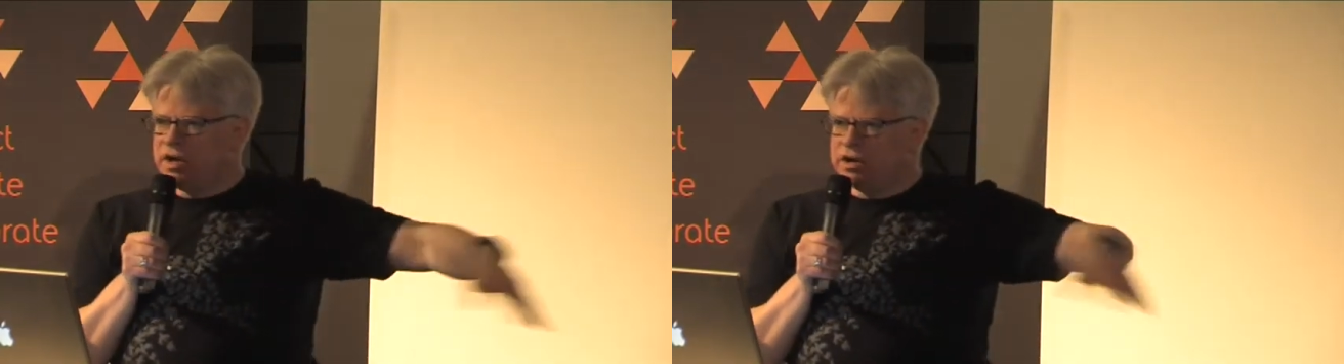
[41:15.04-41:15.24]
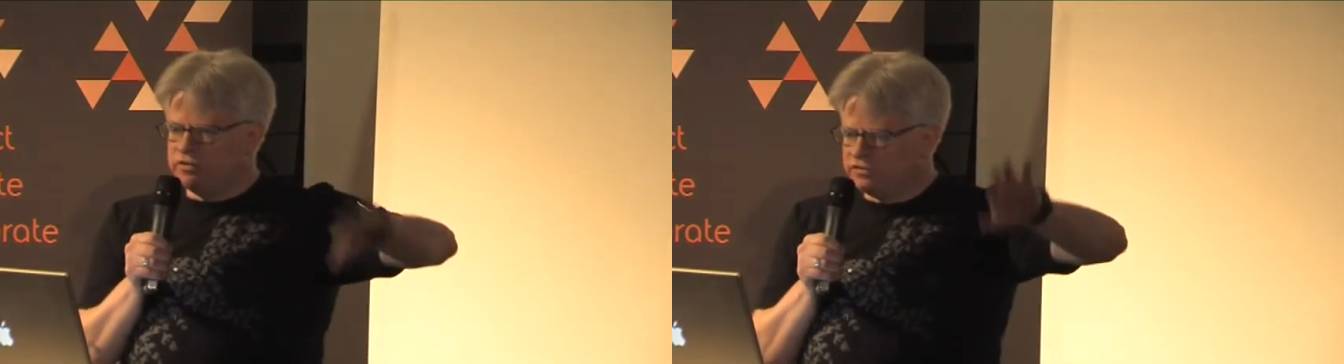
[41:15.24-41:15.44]

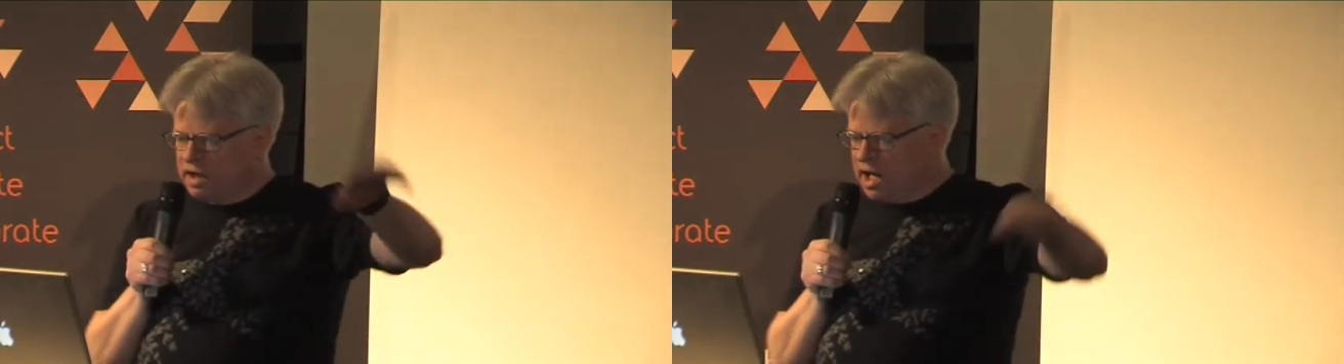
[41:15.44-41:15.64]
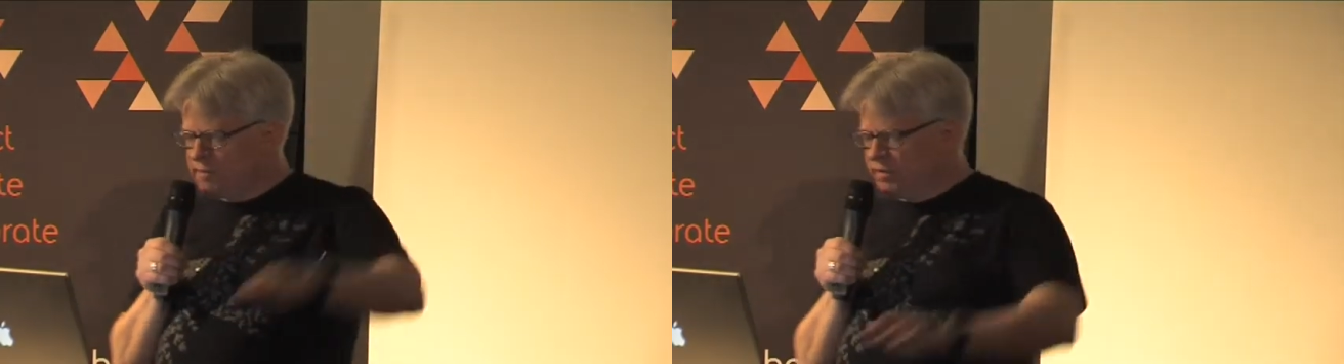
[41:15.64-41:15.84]
huge
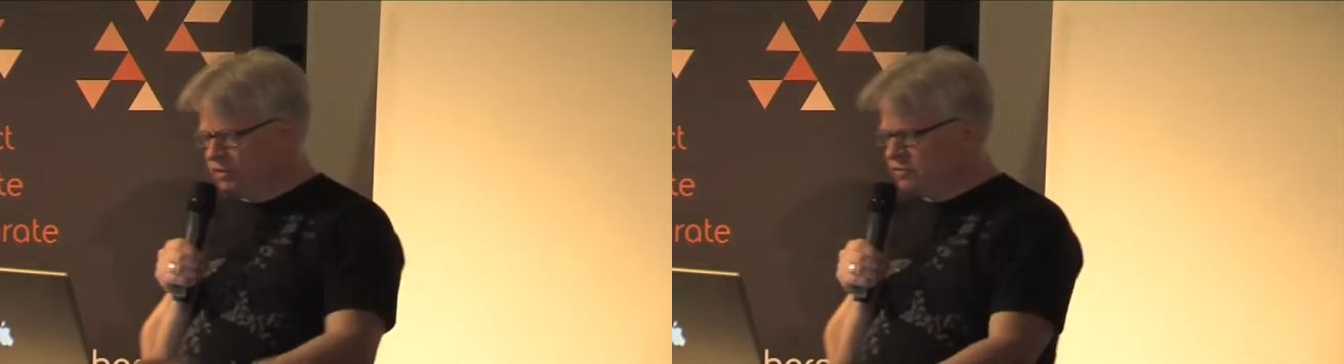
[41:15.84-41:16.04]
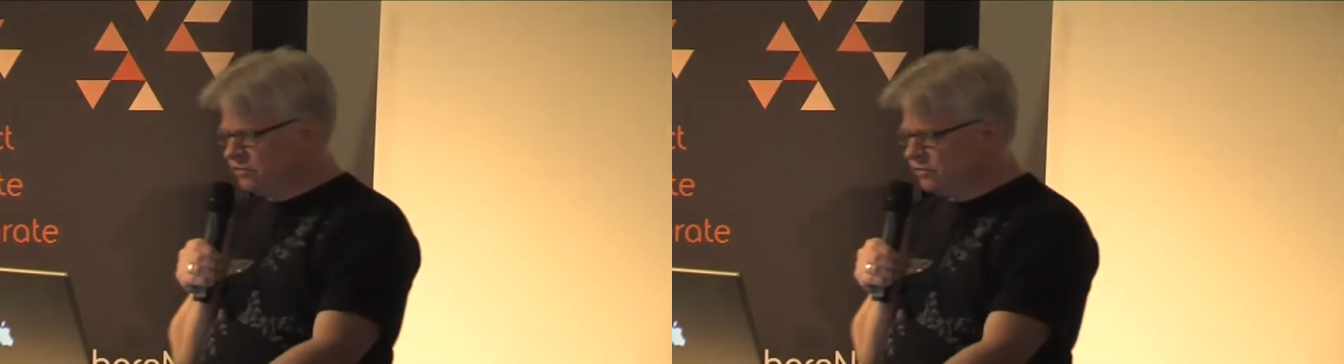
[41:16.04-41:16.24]

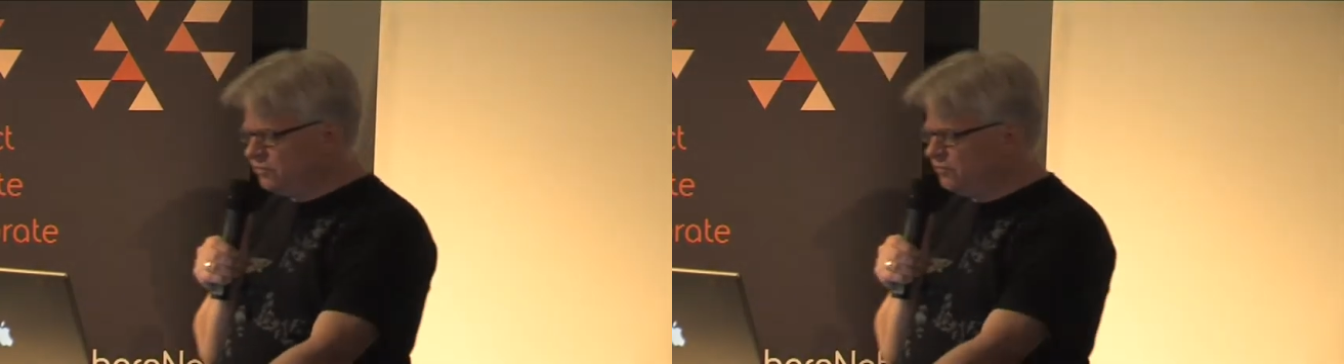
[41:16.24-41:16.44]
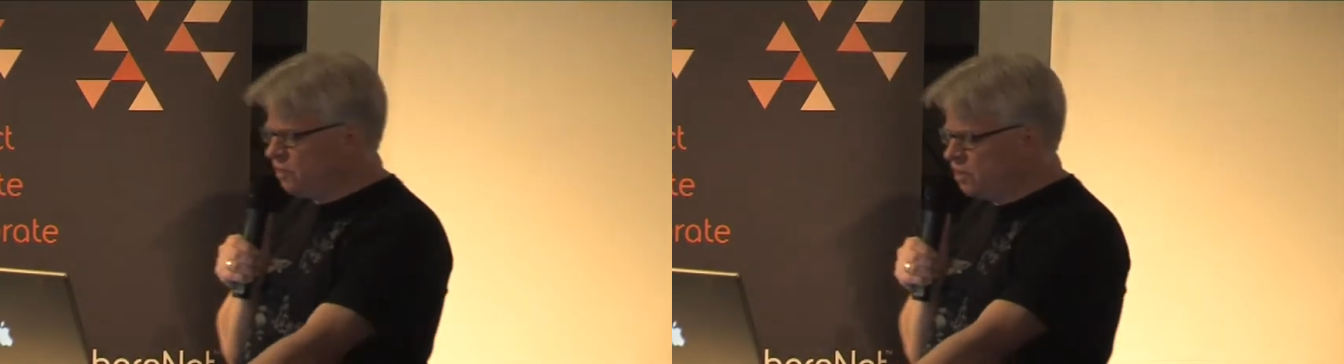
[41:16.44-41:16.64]
topic, which
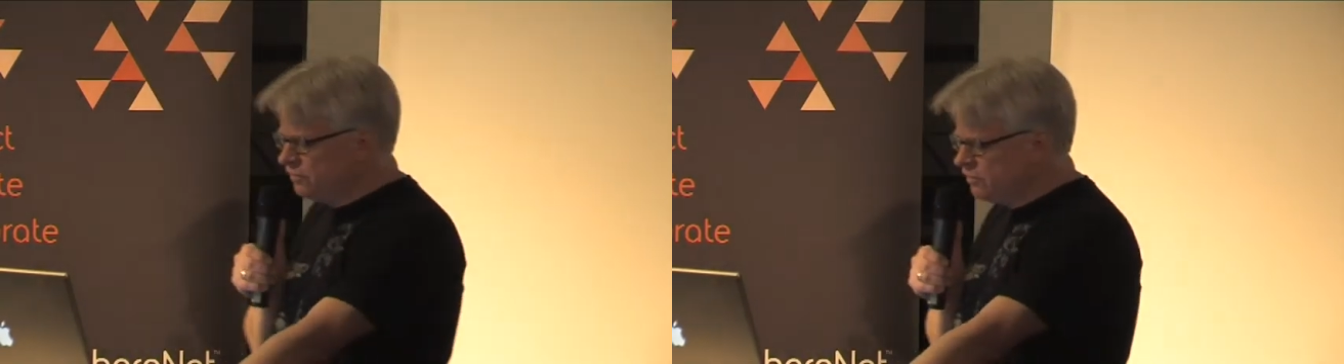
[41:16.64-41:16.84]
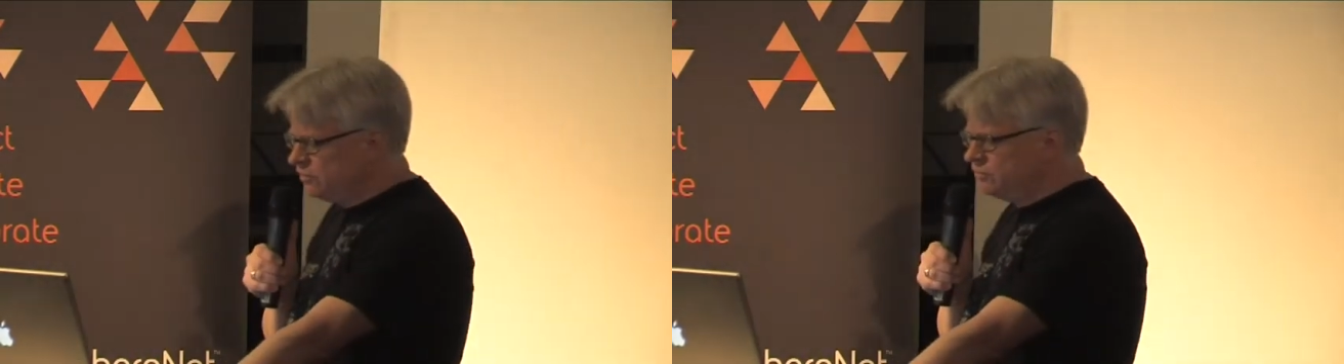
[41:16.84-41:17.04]
is far
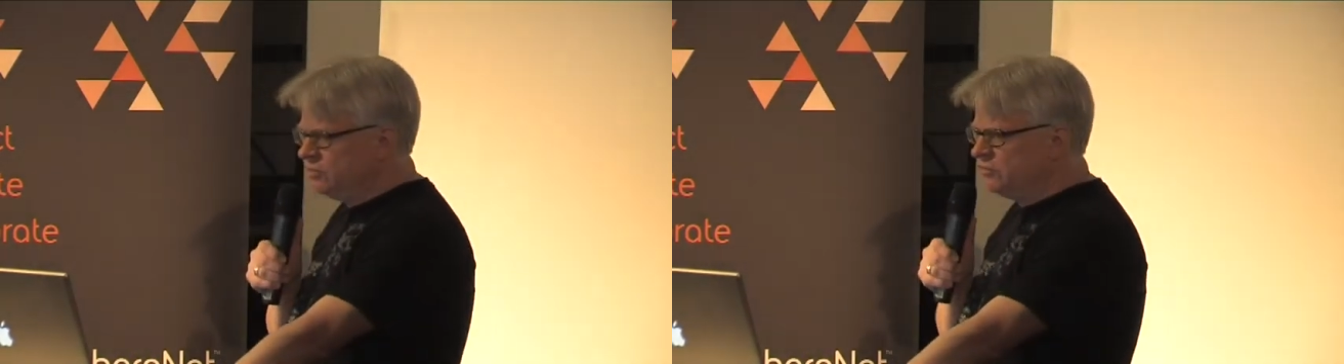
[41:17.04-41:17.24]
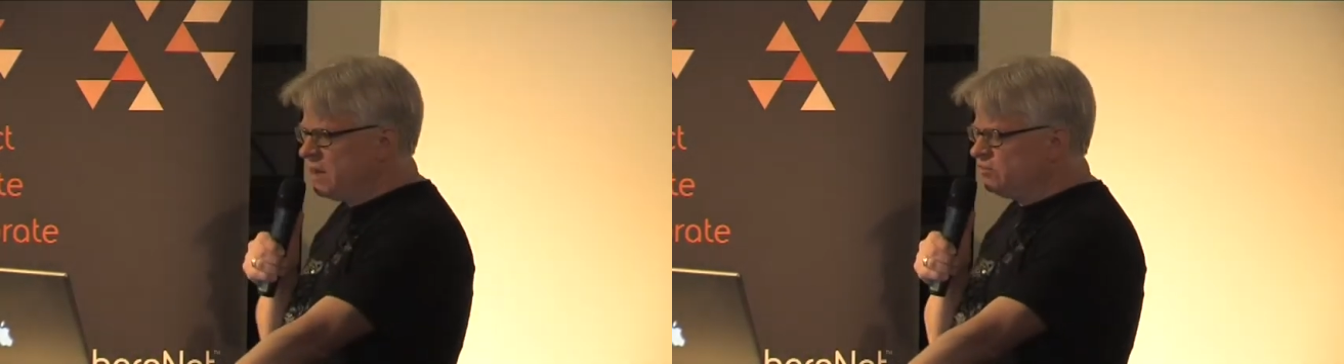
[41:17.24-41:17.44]

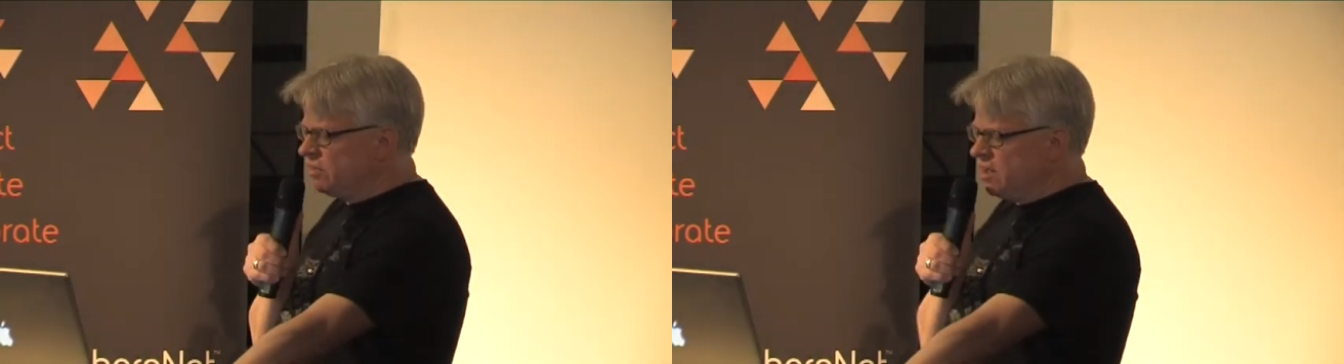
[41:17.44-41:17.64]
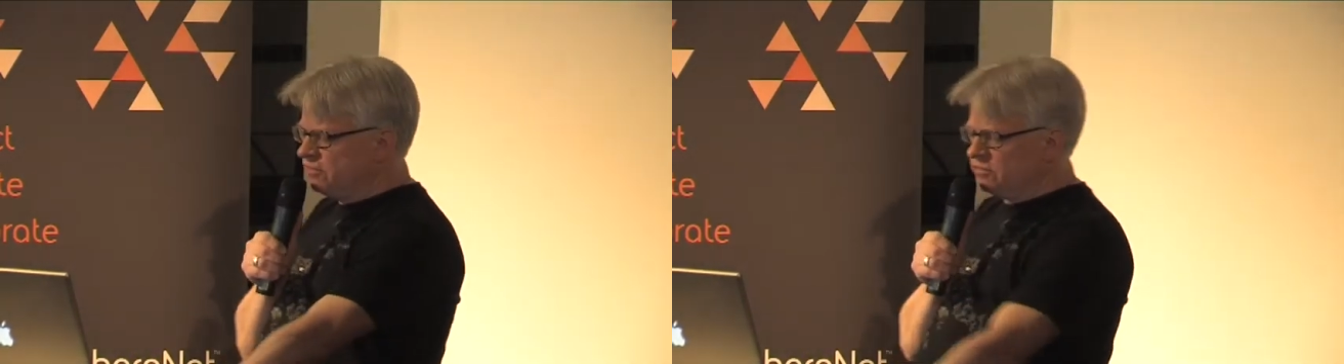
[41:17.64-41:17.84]
too
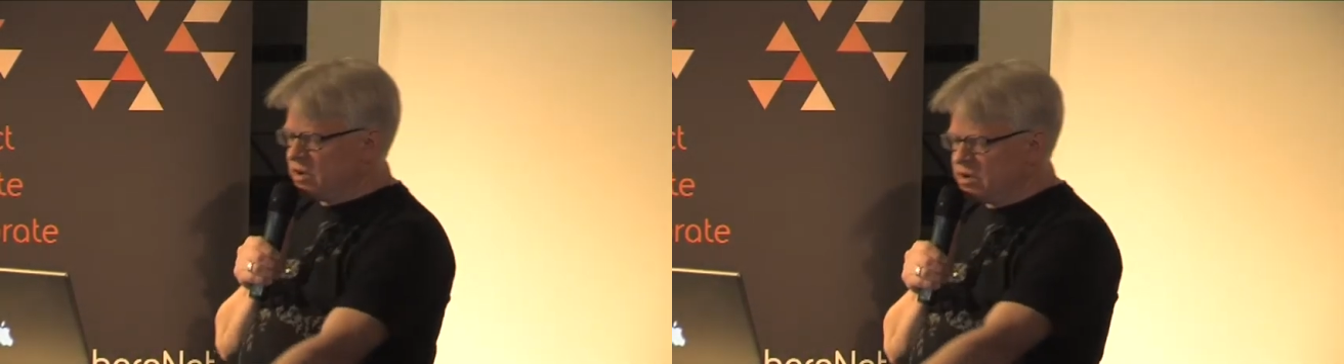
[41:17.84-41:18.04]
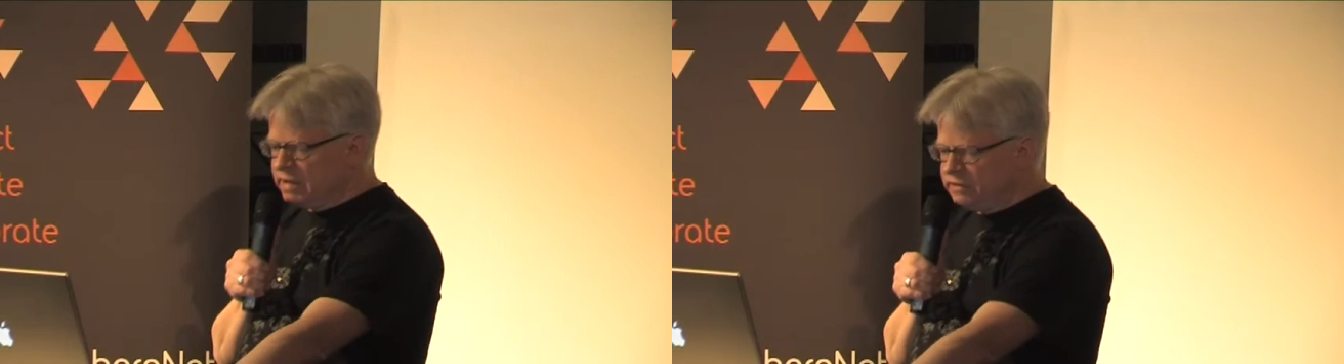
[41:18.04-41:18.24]
specialized to
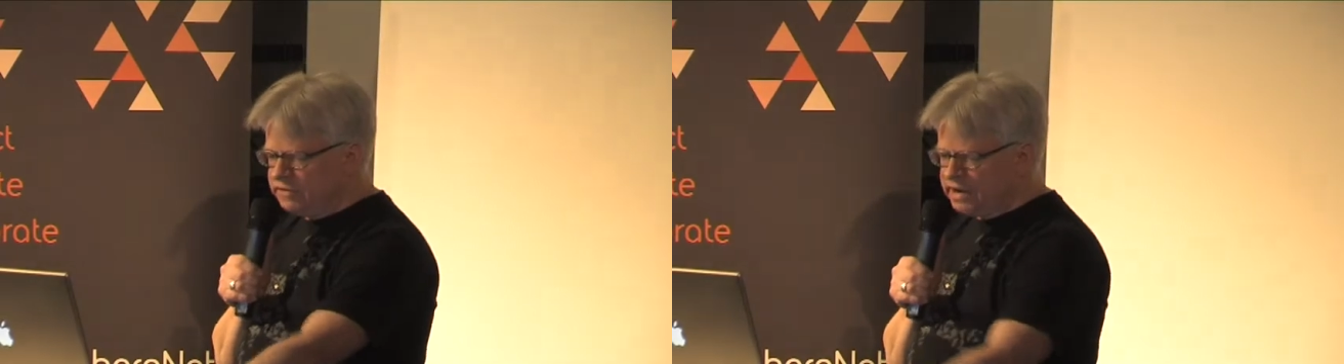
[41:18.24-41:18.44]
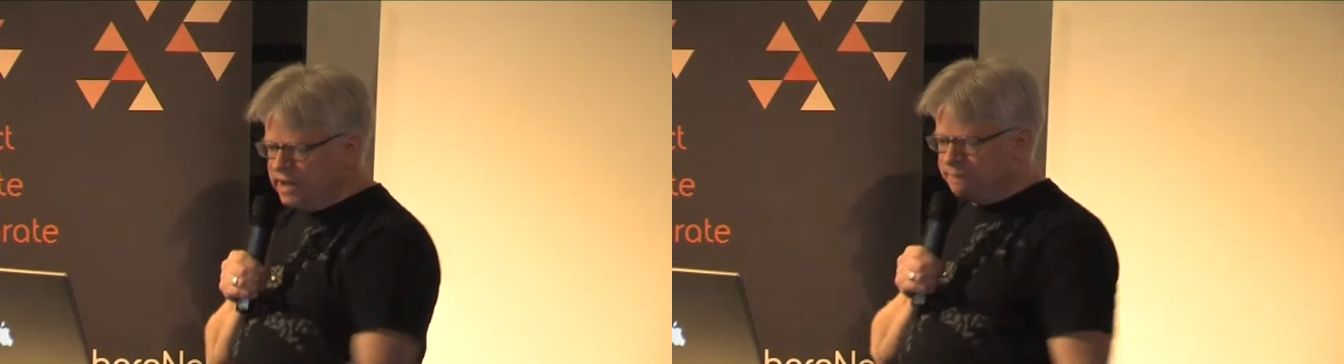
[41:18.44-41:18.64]
talk about
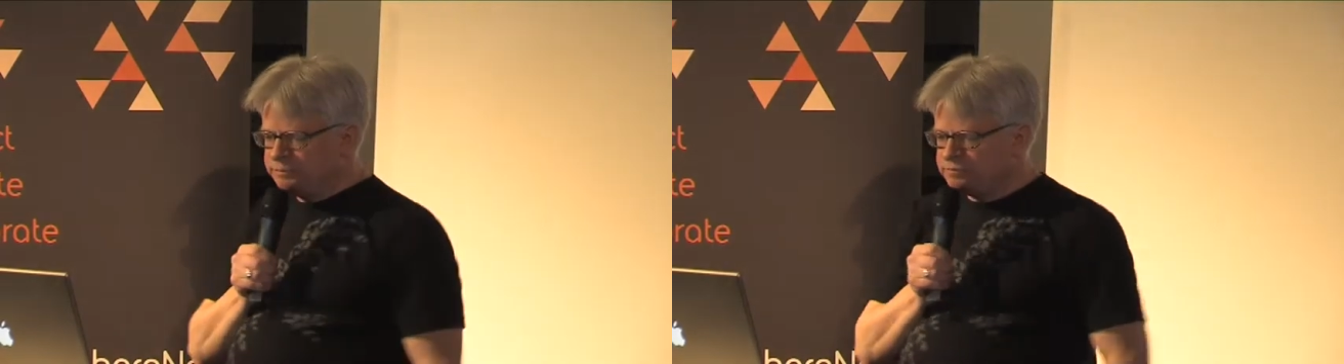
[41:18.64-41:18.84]
today.